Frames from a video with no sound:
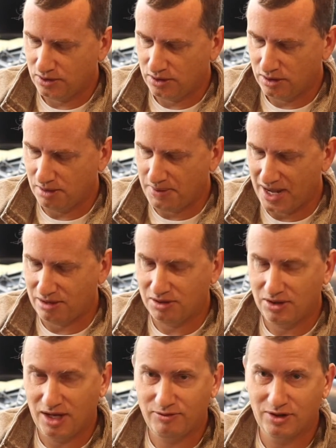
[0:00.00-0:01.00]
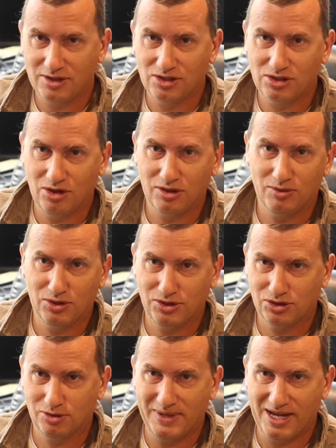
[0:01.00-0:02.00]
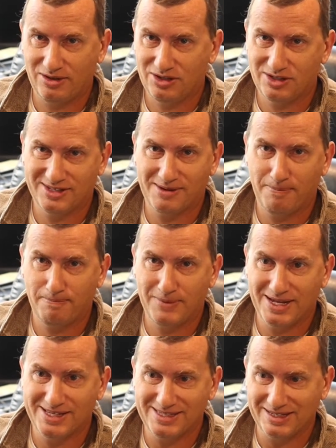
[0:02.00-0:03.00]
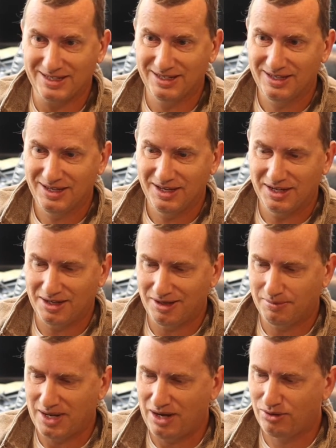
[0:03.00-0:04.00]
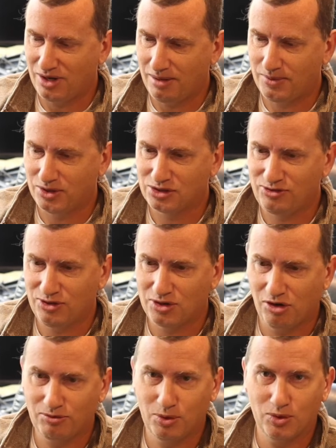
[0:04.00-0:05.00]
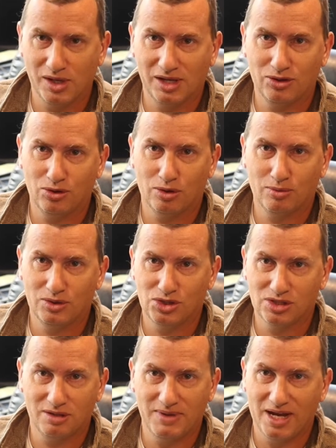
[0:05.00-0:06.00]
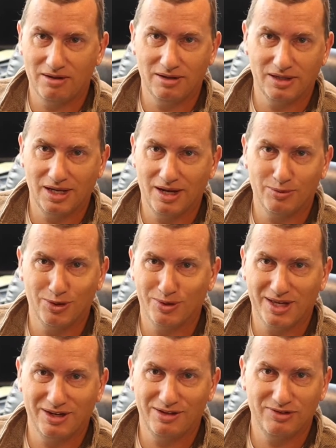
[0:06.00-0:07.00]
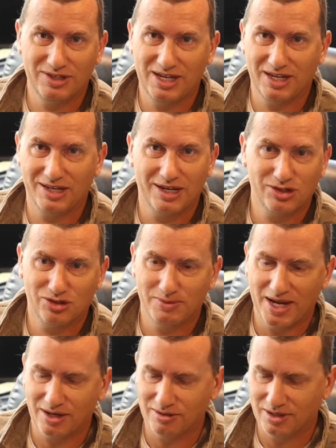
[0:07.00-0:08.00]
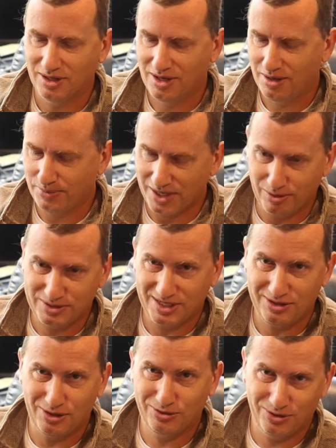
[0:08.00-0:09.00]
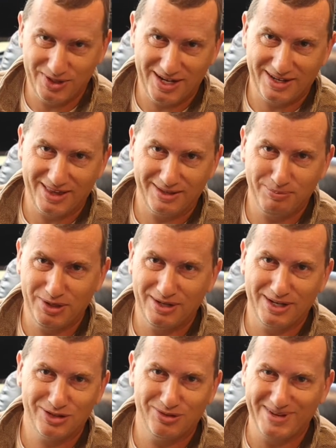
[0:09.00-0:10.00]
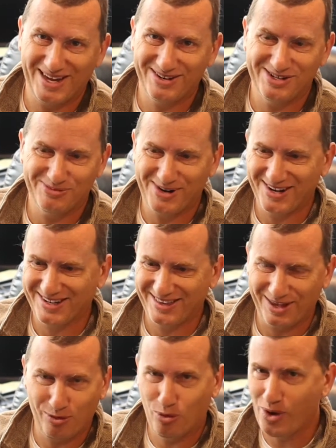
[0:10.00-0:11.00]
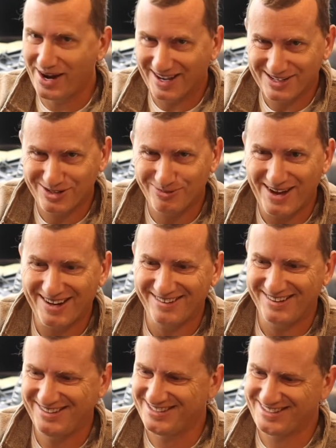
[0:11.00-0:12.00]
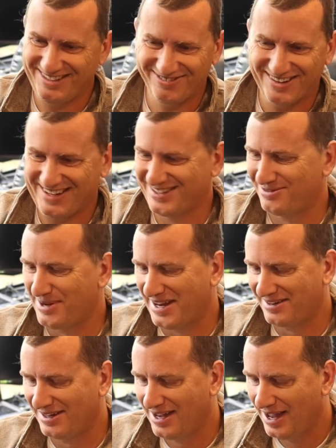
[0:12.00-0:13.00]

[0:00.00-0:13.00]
The battery life on this Sony with these little batteries is amazing. I would almost feel comfortable going out the door with just the battery in the camera without even taking an extra battery. But I would say don't do that, like put an extra battery in your pocket, like 1 extra battery. You just need 1 extra battery